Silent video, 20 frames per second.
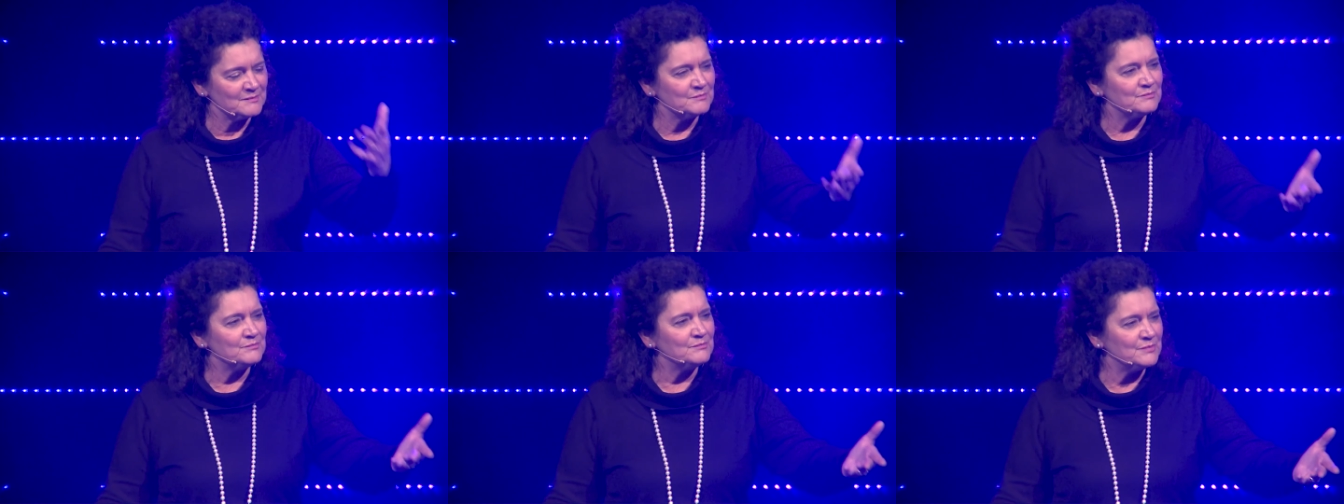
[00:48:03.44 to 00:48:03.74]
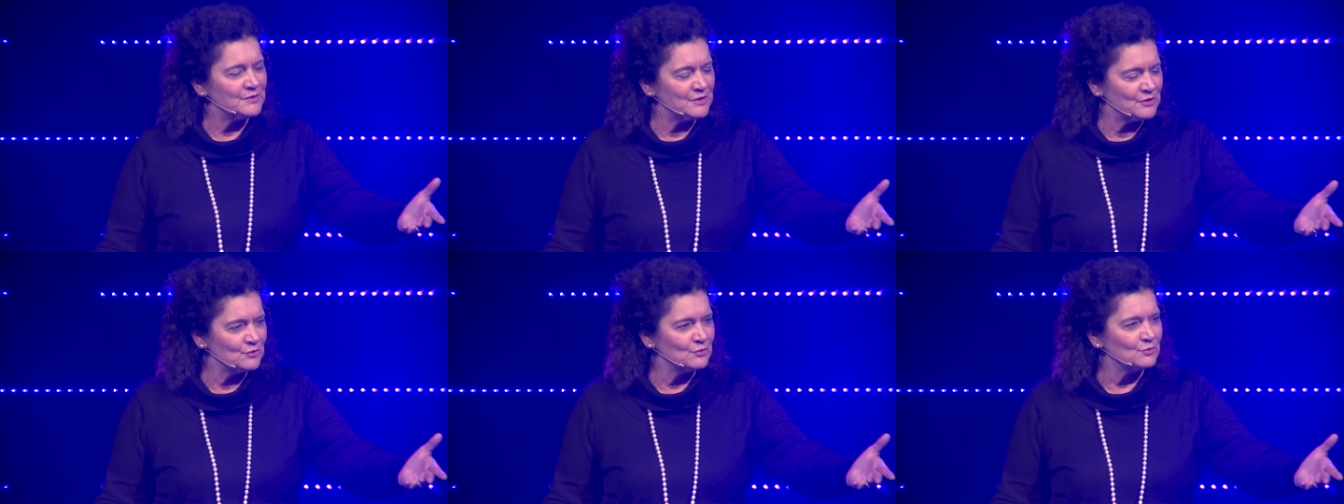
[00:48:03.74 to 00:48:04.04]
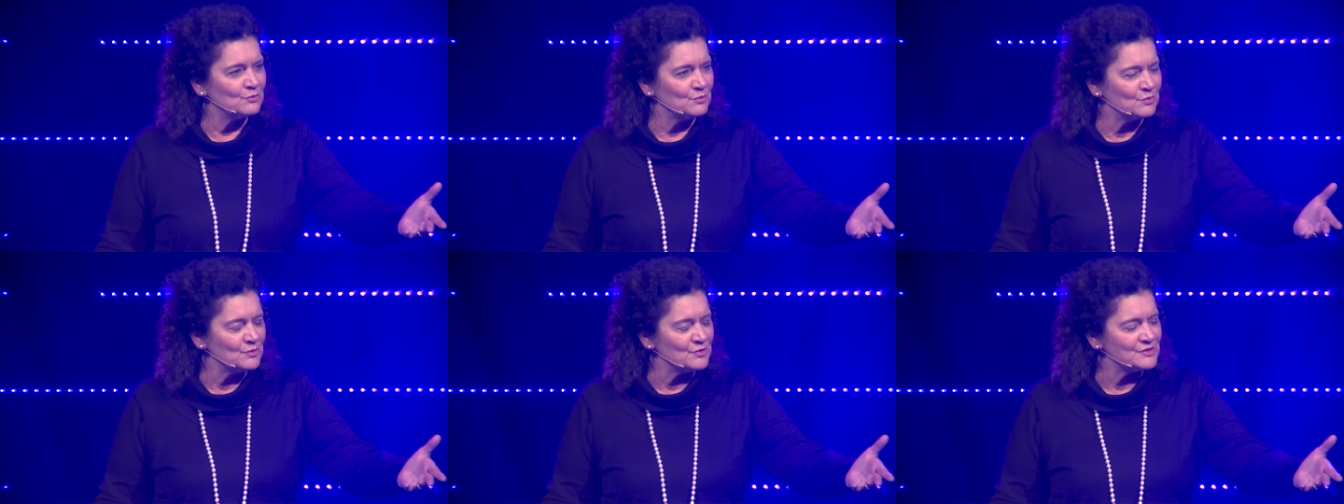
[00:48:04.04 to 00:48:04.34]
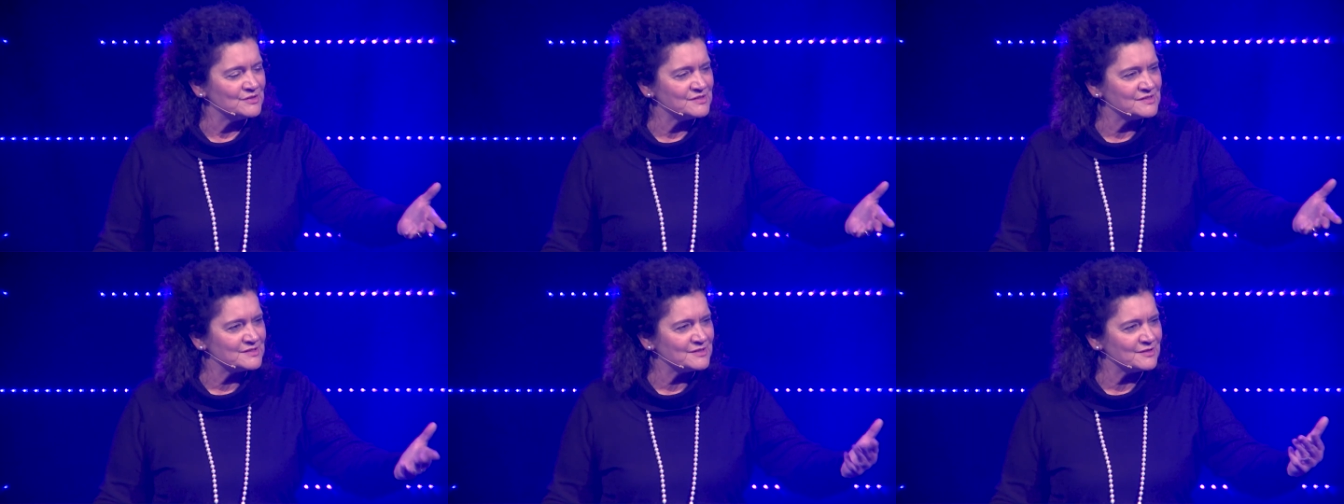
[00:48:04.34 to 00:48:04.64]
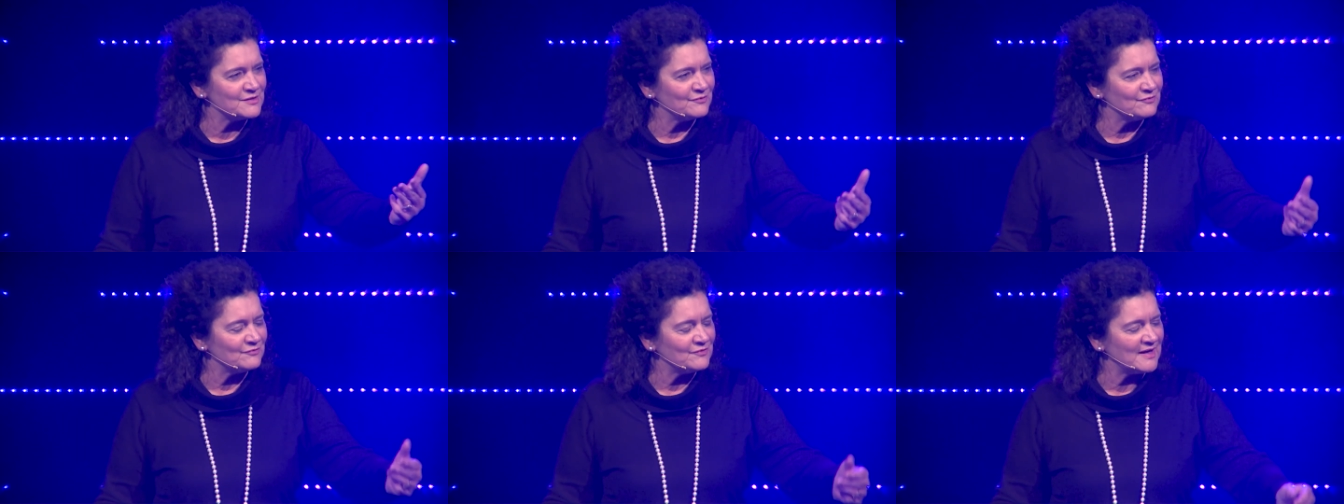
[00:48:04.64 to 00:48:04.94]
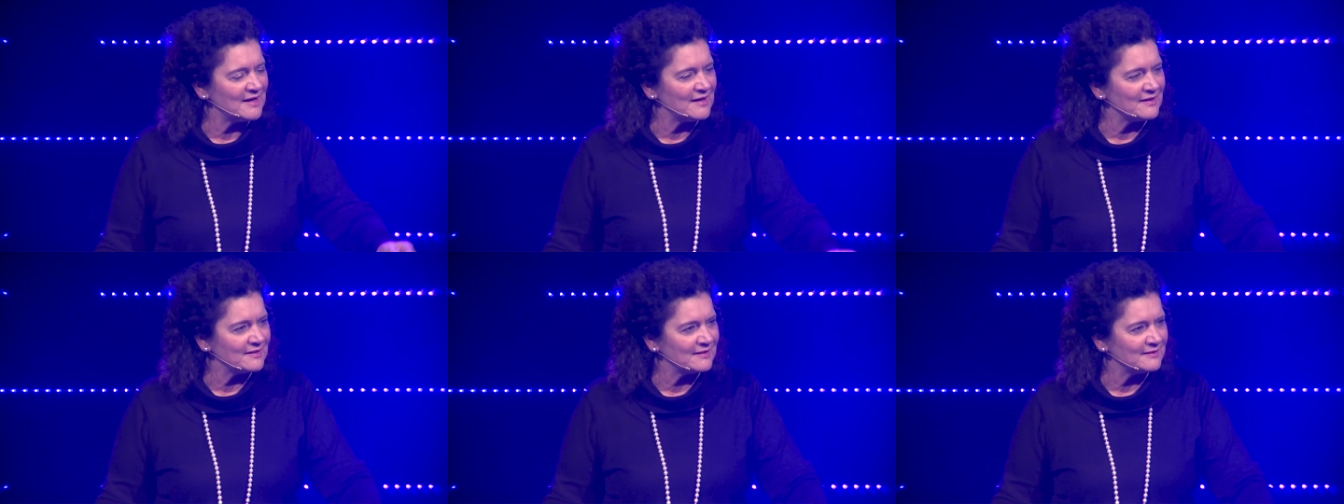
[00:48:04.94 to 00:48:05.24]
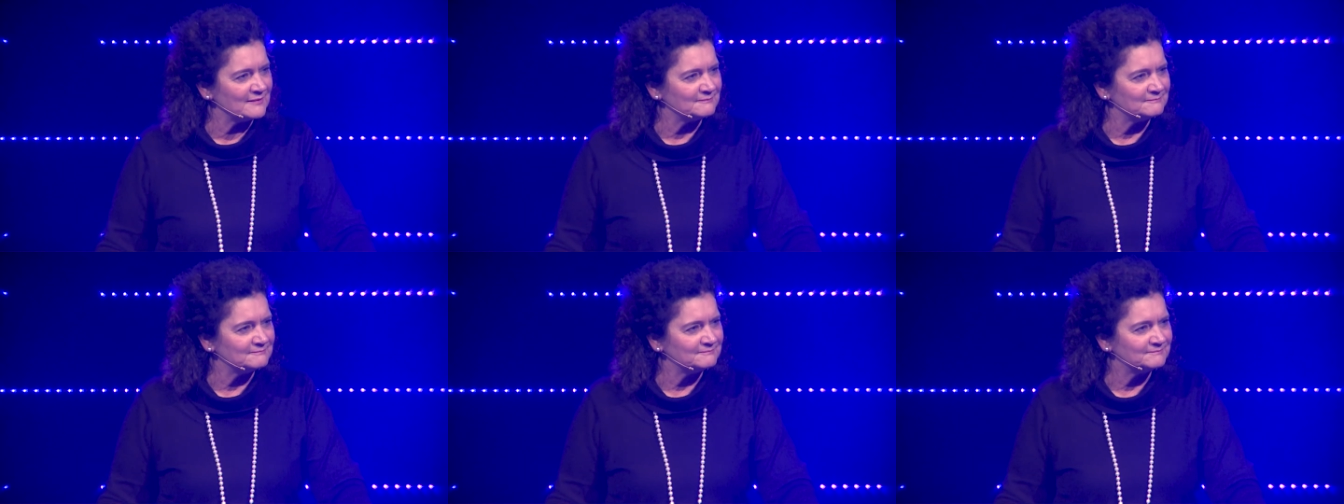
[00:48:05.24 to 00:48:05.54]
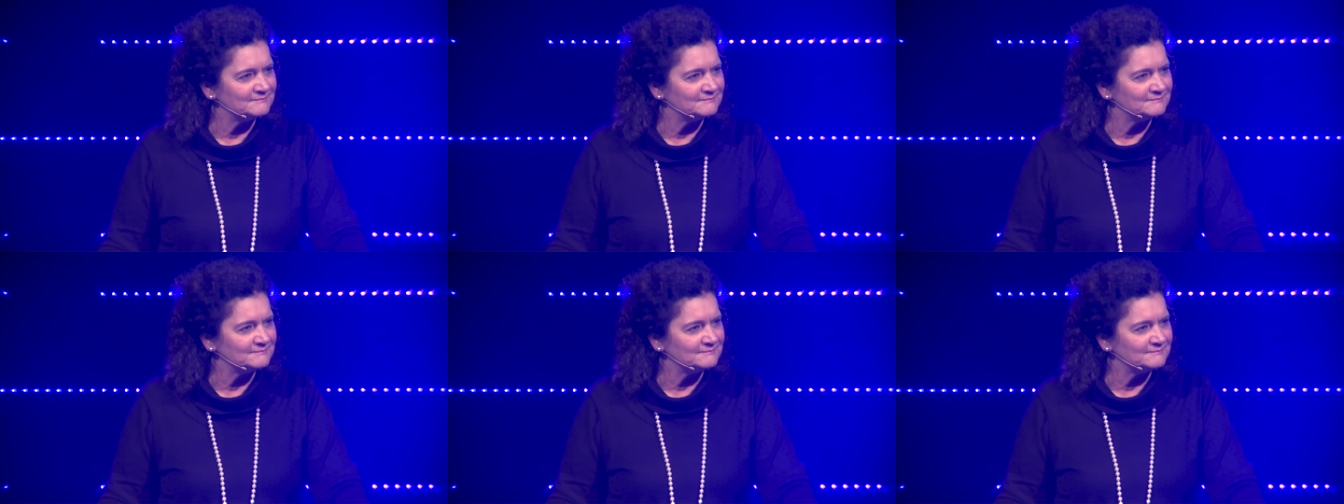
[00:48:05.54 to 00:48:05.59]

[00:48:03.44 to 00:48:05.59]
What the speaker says: be your words to the Father.